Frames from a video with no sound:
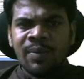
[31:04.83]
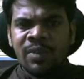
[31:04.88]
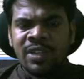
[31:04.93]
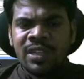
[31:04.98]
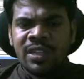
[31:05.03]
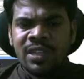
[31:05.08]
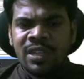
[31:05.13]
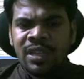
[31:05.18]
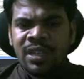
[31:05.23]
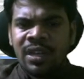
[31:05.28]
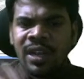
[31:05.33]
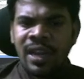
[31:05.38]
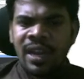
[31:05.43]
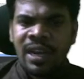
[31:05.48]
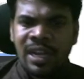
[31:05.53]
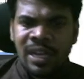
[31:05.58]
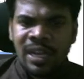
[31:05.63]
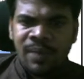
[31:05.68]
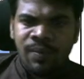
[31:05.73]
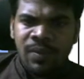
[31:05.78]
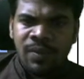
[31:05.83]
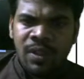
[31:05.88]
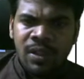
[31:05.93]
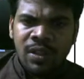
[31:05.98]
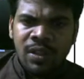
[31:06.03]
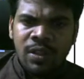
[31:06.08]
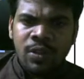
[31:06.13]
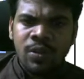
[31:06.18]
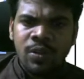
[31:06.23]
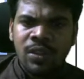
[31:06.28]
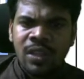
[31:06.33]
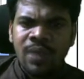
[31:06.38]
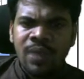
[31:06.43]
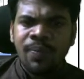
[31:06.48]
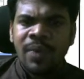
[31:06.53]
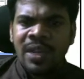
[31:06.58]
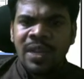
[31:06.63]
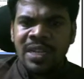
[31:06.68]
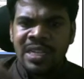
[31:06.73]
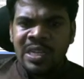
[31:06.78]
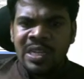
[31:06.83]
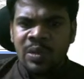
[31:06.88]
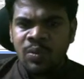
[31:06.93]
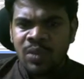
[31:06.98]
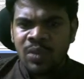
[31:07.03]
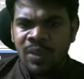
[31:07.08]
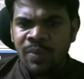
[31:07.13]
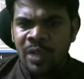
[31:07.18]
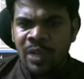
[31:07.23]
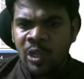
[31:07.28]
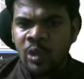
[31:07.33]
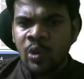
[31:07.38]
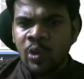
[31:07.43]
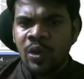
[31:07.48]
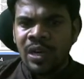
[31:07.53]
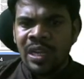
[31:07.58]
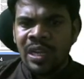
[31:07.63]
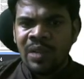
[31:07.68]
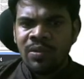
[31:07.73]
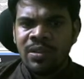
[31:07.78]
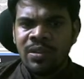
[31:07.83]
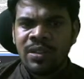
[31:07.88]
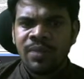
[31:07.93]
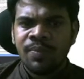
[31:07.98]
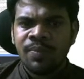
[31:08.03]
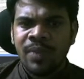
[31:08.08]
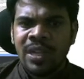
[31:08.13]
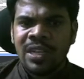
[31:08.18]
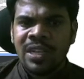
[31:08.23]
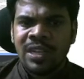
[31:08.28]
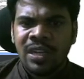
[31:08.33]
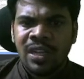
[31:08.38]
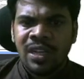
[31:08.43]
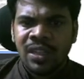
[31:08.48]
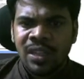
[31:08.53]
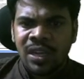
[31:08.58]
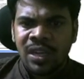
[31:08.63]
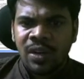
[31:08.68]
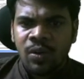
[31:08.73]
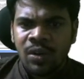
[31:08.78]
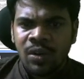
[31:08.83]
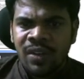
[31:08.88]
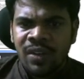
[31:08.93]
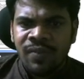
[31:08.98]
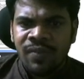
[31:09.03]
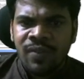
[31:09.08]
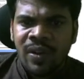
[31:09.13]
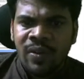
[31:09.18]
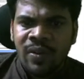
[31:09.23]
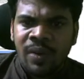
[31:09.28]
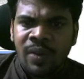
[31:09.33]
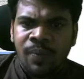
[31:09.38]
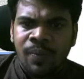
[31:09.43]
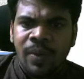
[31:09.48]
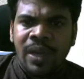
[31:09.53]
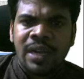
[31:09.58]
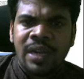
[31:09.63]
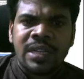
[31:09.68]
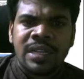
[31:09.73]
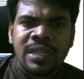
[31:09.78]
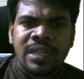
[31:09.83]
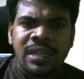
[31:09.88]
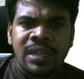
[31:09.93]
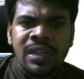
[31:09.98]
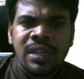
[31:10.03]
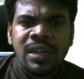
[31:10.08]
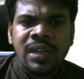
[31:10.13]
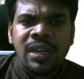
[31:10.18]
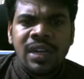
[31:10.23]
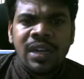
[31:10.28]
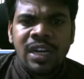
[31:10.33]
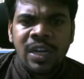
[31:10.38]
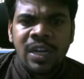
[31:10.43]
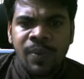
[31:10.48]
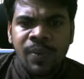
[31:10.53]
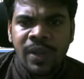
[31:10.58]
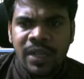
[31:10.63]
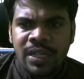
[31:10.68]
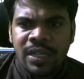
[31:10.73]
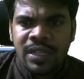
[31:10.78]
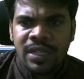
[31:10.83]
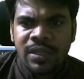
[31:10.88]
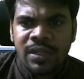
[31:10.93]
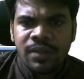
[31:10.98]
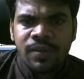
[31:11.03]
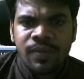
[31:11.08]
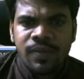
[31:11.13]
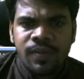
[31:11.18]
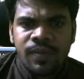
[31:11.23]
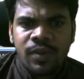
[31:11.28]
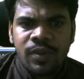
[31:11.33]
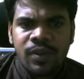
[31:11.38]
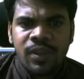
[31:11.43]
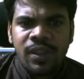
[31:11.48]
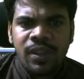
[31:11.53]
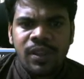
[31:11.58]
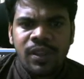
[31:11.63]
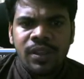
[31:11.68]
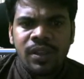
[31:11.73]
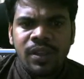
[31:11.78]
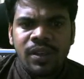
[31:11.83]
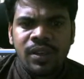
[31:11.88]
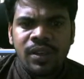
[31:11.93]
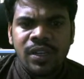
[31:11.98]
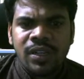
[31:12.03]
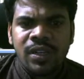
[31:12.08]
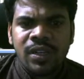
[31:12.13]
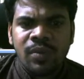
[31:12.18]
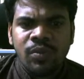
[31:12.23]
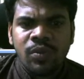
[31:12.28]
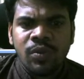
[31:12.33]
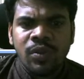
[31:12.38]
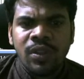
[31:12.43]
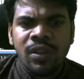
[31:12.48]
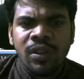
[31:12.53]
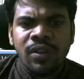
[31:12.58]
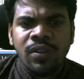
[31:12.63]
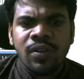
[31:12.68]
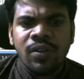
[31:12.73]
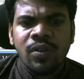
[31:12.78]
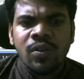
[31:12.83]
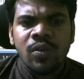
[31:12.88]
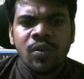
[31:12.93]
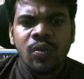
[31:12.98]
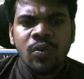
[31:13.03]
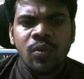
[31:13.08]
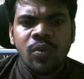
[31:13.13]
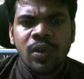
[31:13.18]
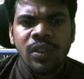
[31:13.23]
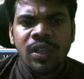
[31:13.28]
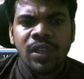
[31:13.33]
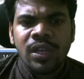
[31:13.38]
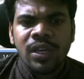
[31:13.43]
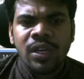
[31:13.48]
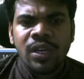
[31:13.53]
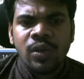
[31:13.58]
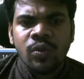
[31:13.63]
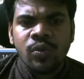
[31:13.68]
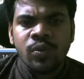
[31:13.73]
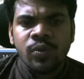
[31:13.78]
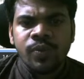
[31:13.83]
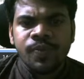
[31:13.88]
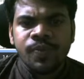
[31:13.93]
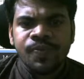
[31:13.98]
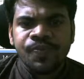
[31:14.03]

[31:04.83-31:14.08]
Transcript: this is the nighttime. So they perceive the mature leaves. Based on that only flowering plants depends. Okay. Next come to the 132.